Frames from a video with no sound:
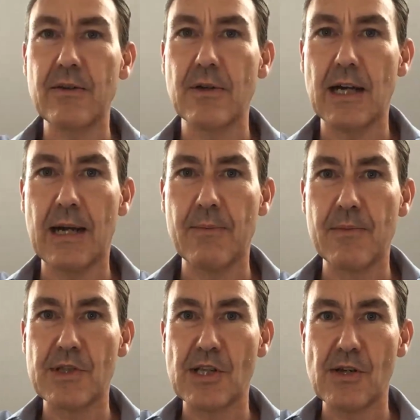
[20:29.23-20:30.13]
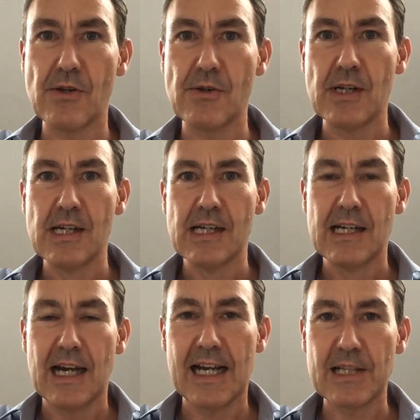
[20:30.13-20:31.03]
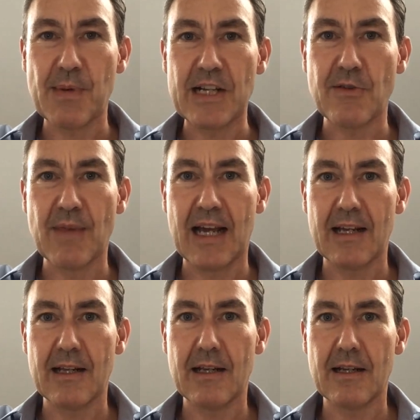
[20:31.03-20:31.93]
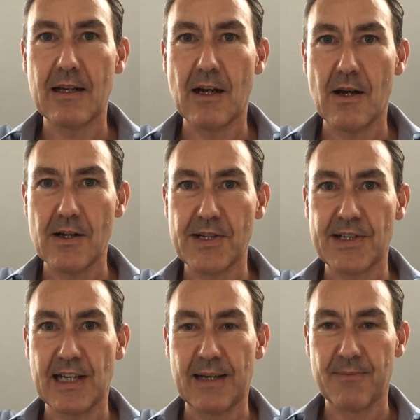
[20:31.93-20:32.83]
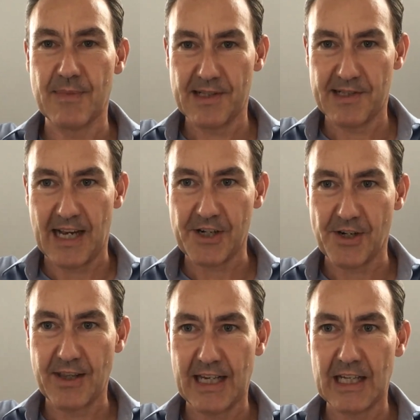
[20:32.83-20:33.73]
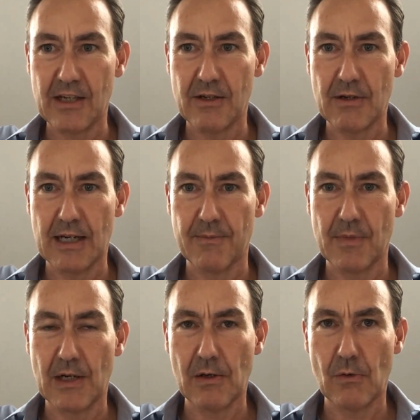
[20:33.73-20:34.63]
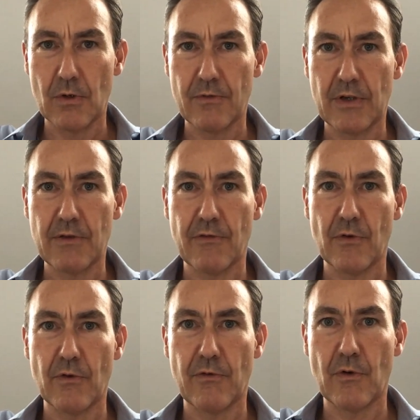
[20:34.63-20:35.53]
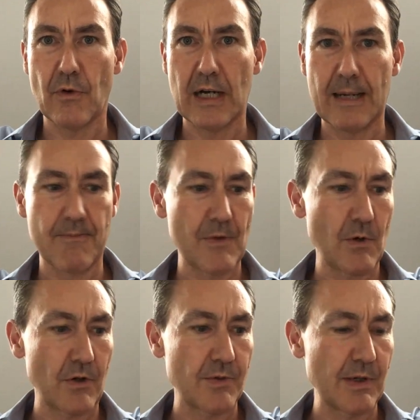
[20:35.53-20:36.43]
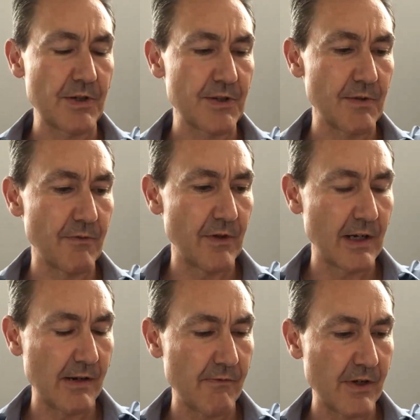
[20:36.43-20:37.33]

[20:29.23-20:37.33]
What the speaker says: you to our speakers from that last session. Thank you all of you for your contributions and for